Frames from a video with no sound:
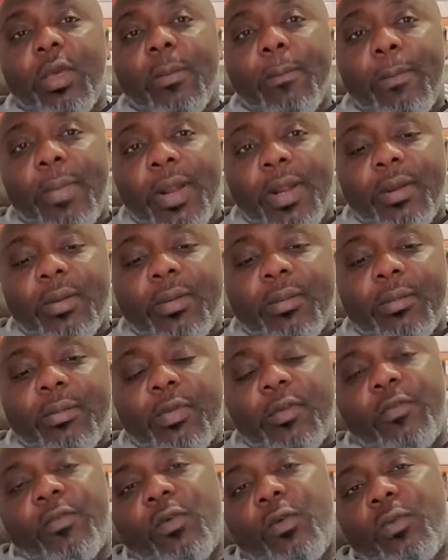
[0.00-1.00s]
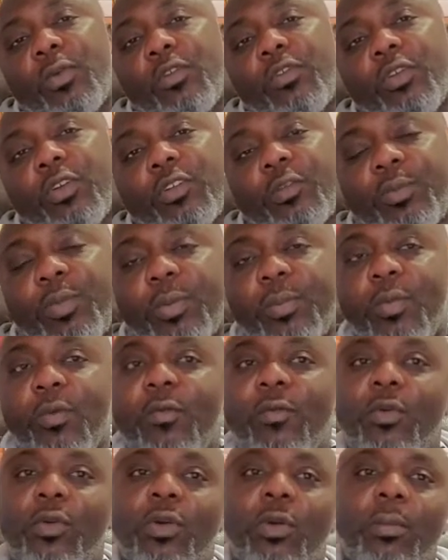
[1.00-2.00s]
But before we judge people
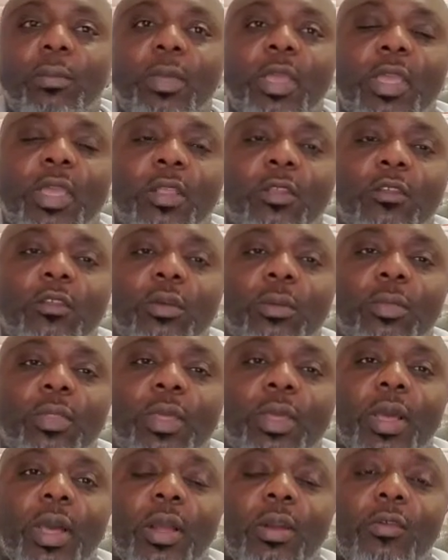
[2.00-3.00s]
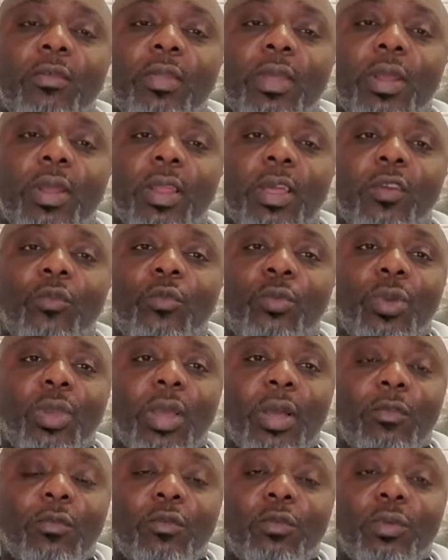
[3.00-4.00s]
for not making something out of their life, we
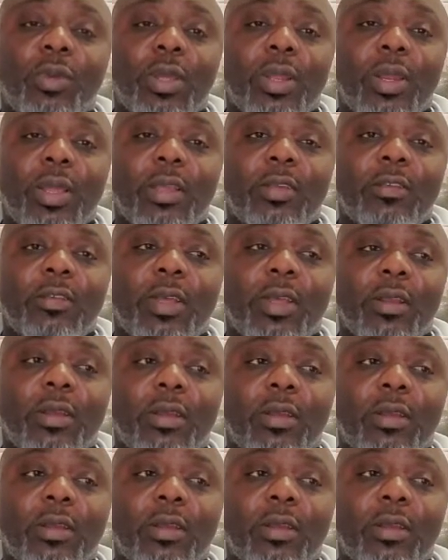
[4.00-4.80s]
have to realize that